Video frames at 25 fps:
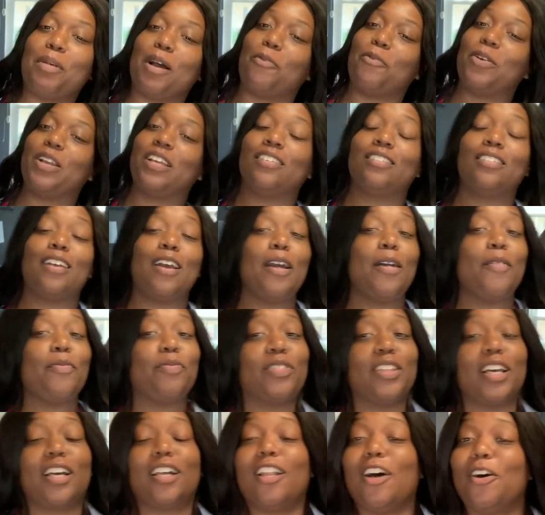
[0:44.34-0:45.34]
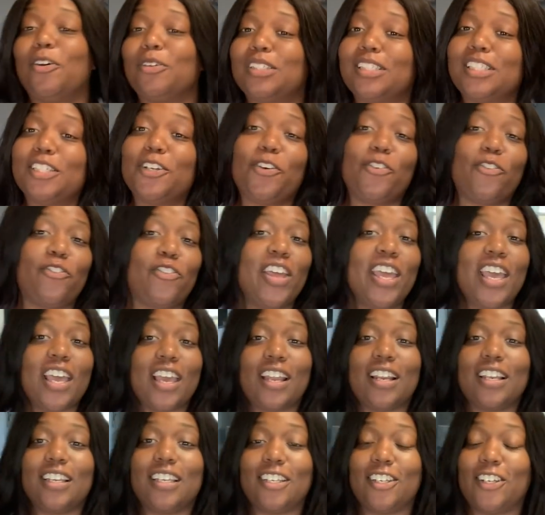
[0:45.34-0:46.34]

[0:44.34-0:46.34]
but the clothes still fit.